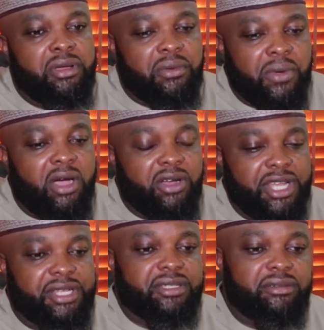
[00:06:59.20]
we're on
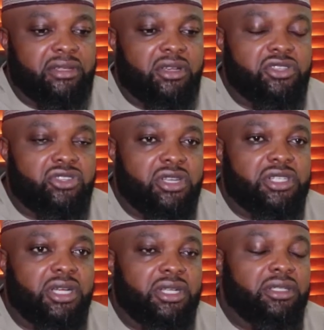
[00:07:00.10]
it. The
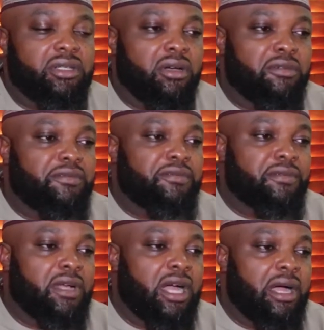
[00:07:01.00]
construction of
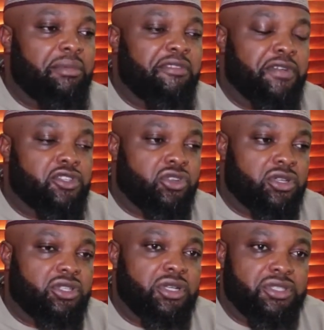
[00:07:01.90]

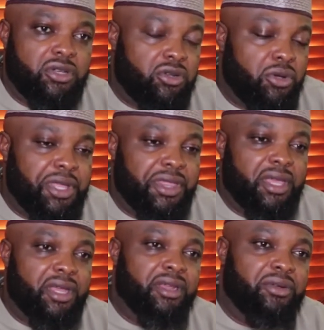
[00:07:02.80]
infrastructure is ongoing
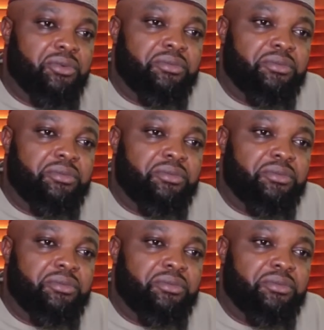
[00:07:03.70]
there now.